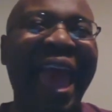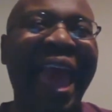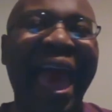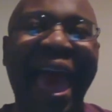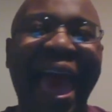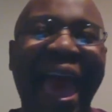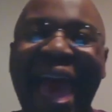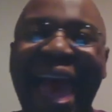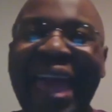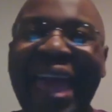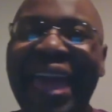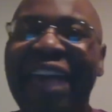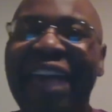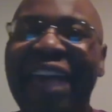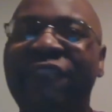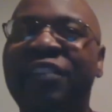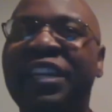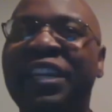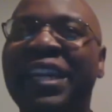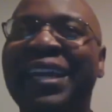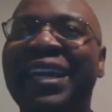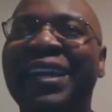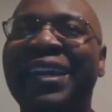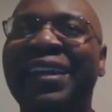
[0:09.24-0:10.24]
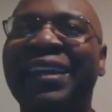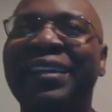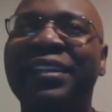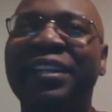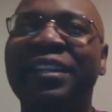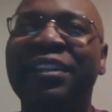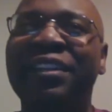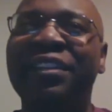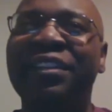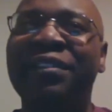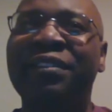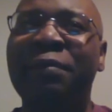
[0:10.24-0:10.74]
I have
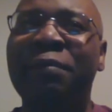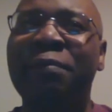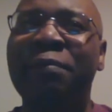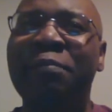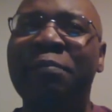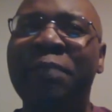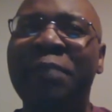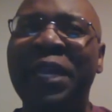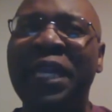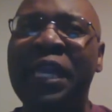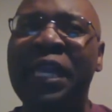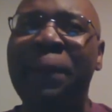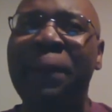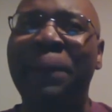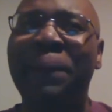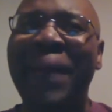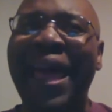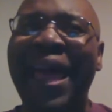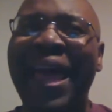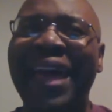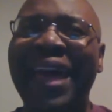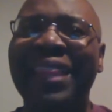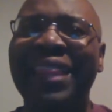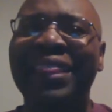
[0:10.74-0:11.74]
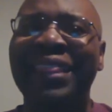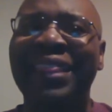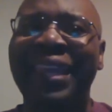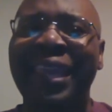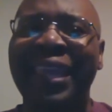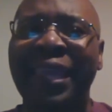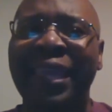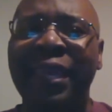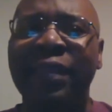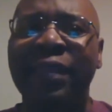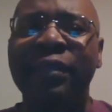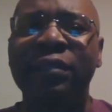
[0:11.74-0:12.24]
done many bad
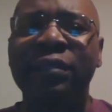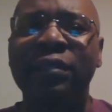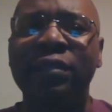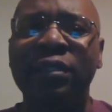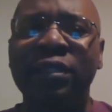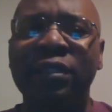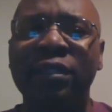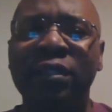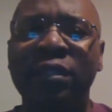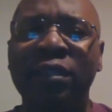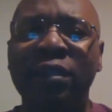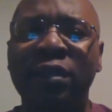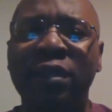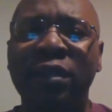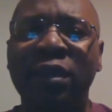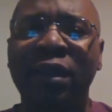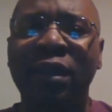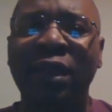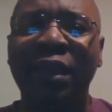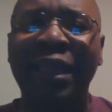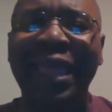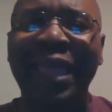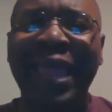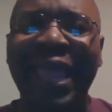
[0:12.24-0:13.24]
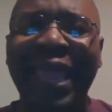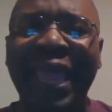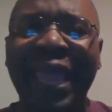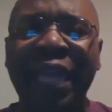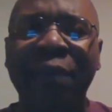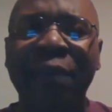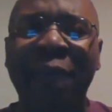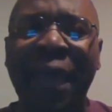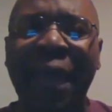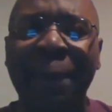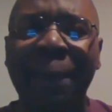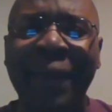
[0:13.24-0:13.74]
things in
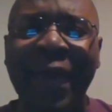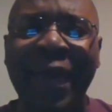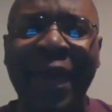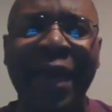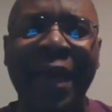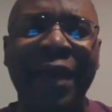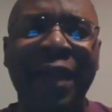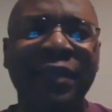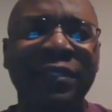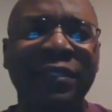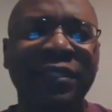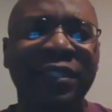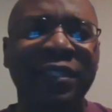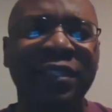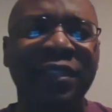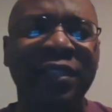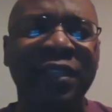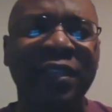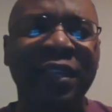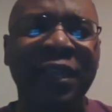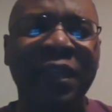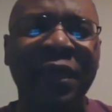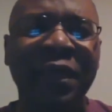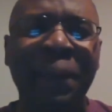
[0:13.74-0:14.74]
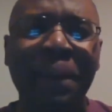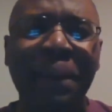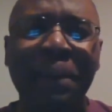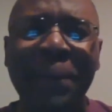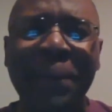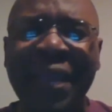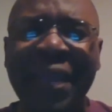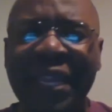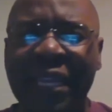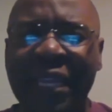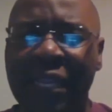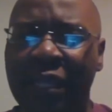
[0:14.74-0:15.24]
my past.
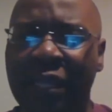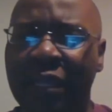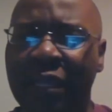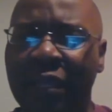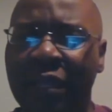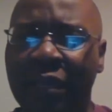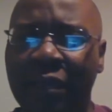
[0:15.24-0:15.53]
Many.